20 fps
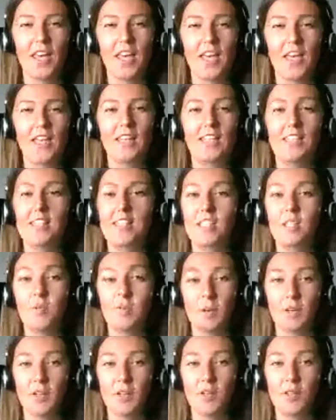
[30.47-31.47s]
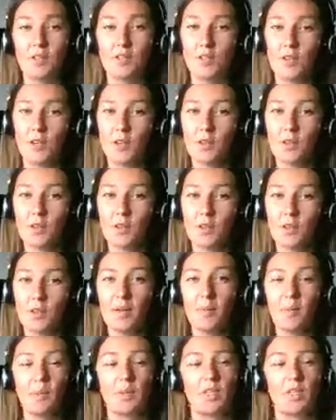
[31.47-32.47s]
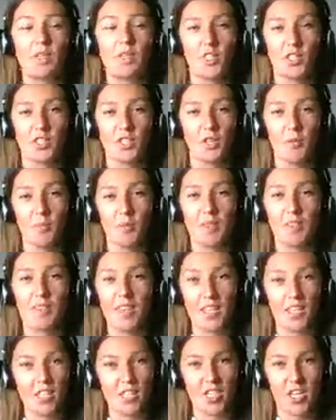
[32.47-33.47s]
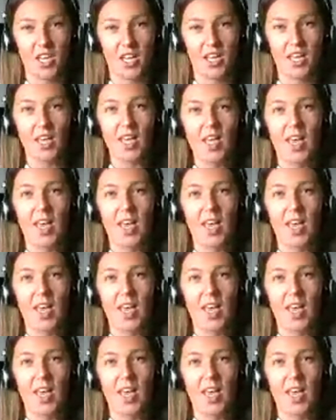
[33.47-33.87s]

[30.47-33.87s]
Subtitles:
This is a brand new role which just opened this year,